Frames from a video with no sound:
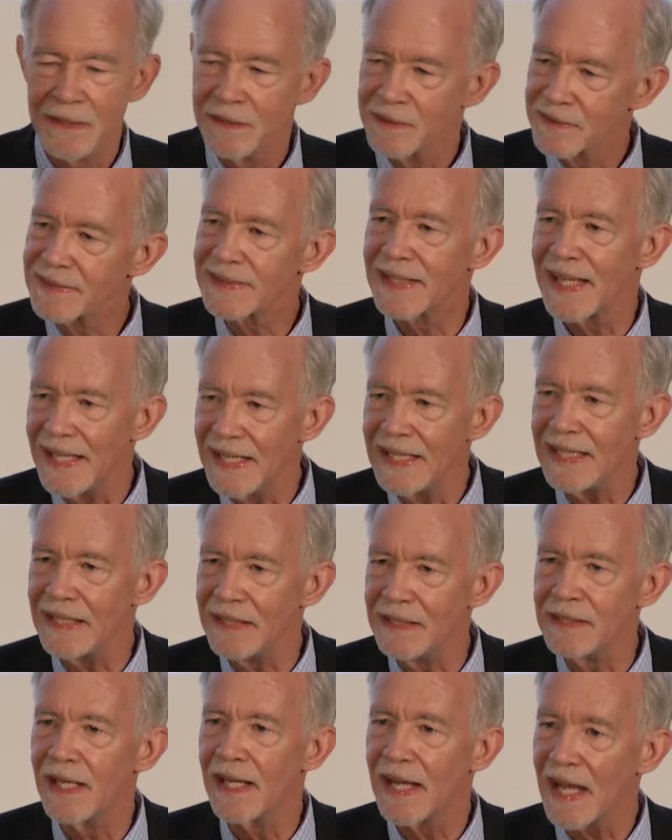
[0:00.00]

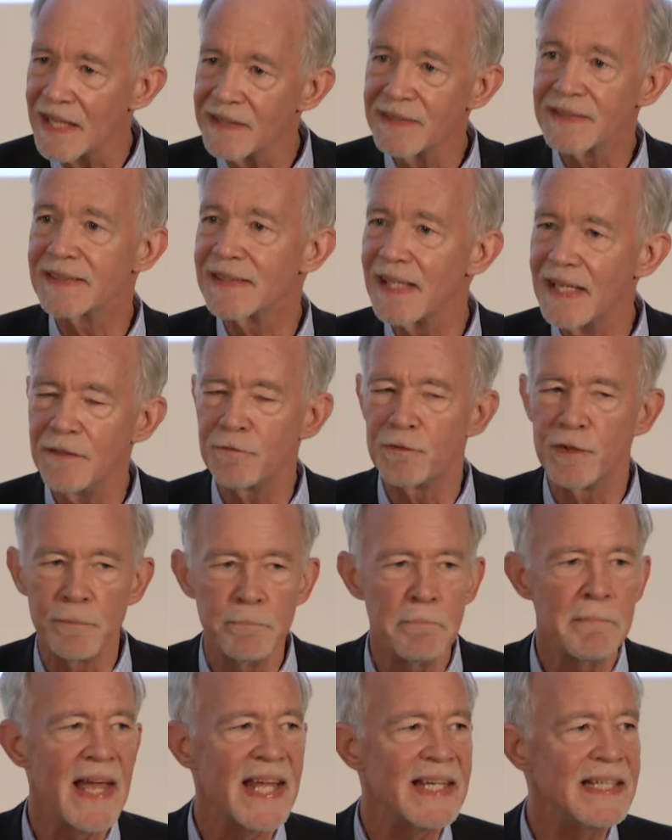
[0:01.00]
stayed and saved
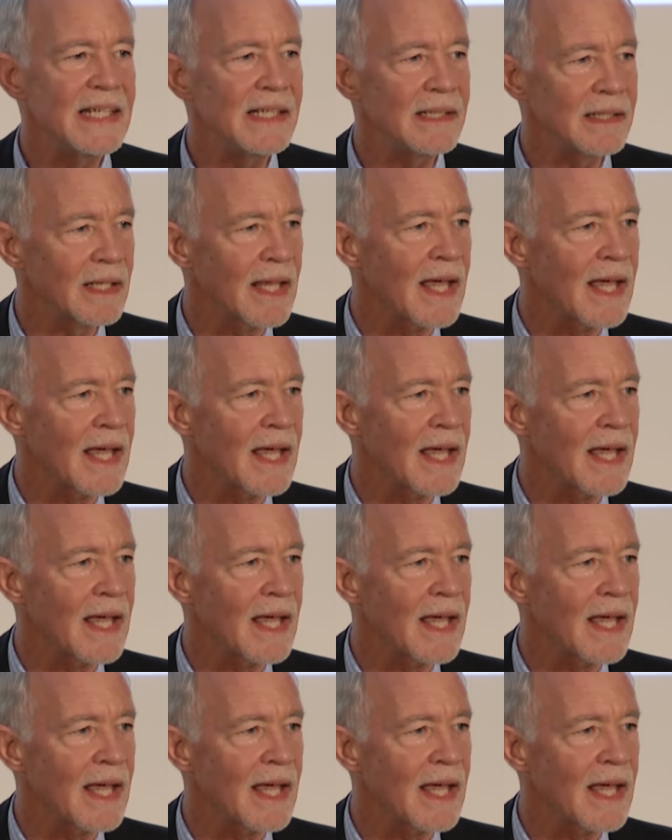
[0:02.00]
many